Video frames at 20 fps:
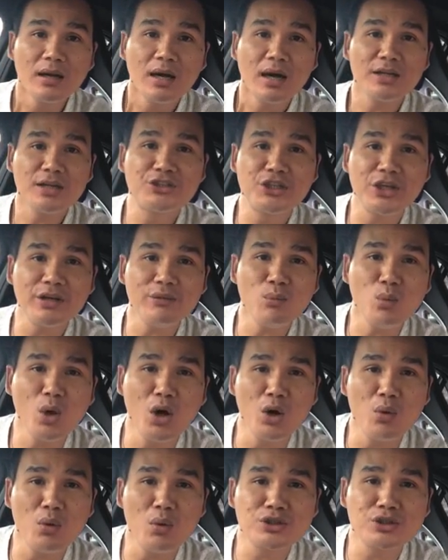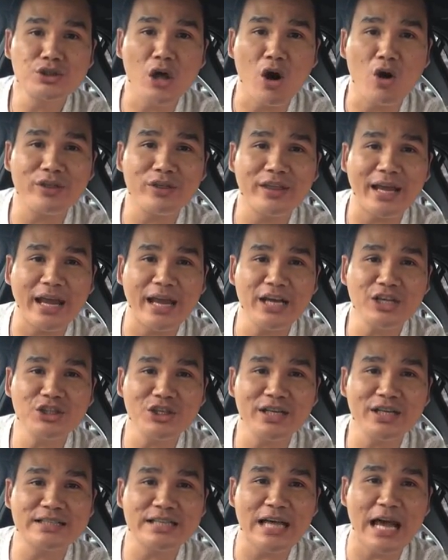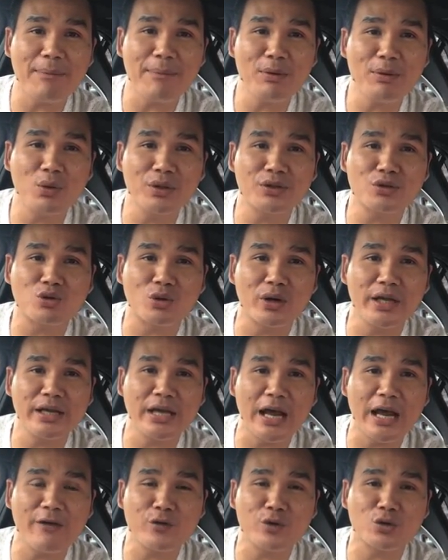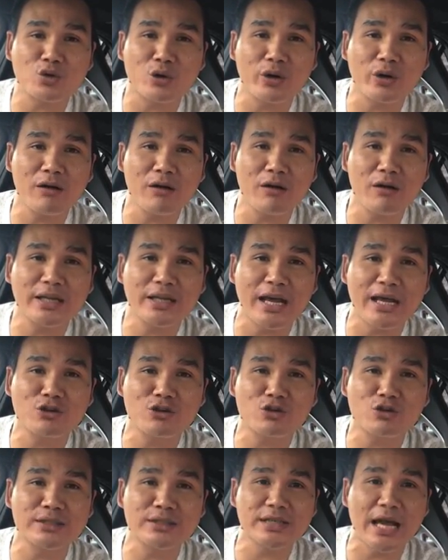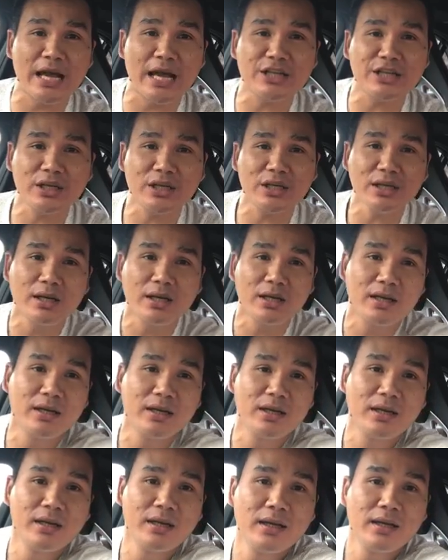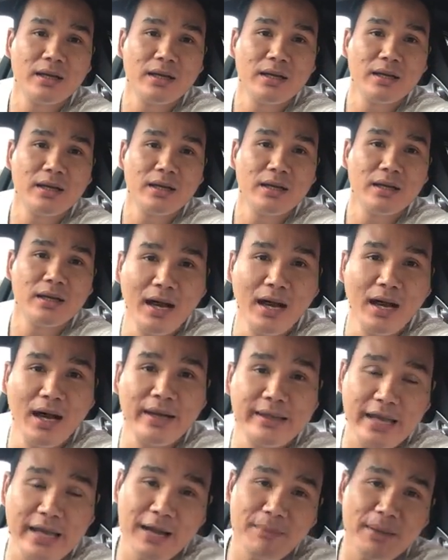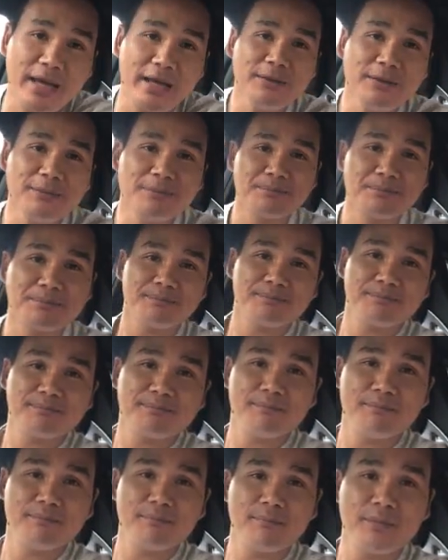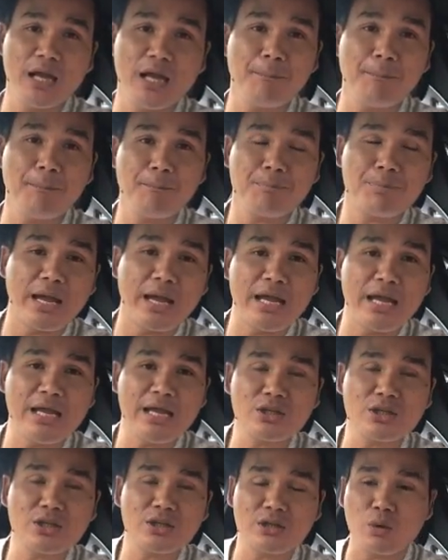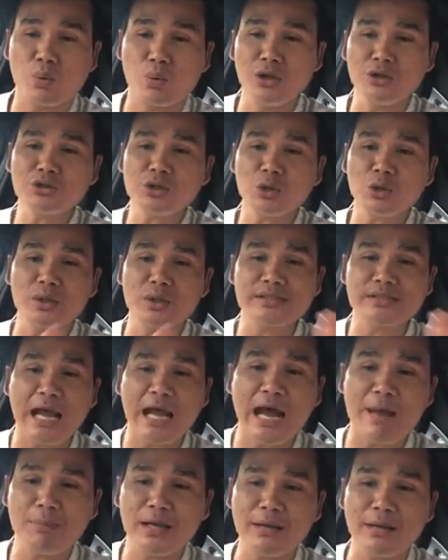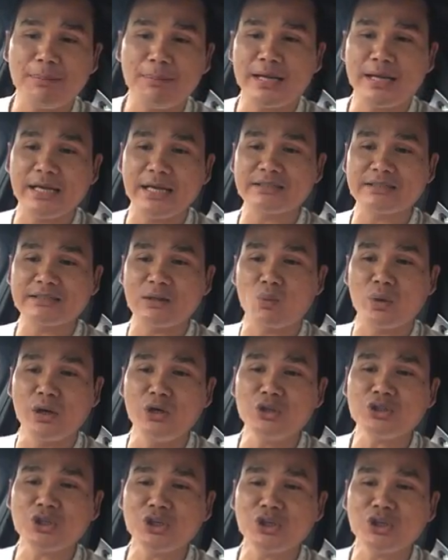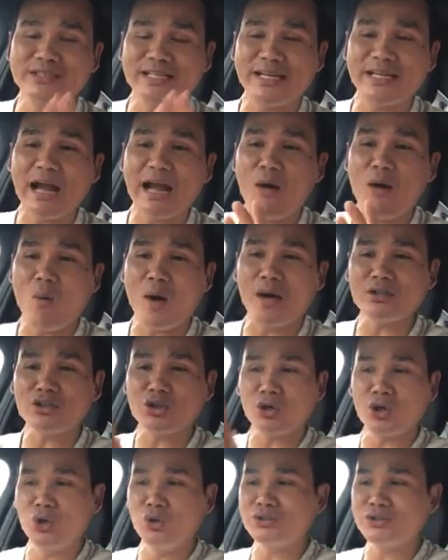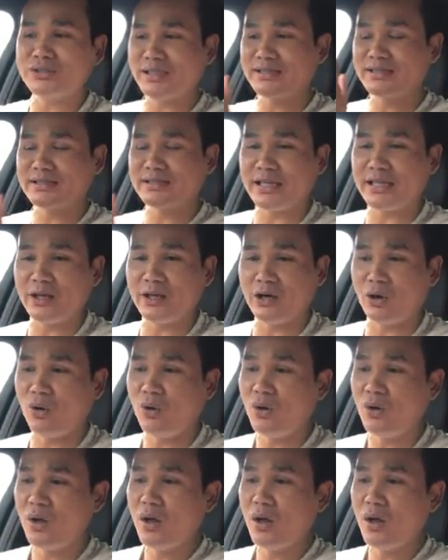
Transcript: Jinwoo, so the agent is happy with $3K for a $300K transaction? Yeah, man. Yep, the realtor was happy because the realtor did not want to lose this deal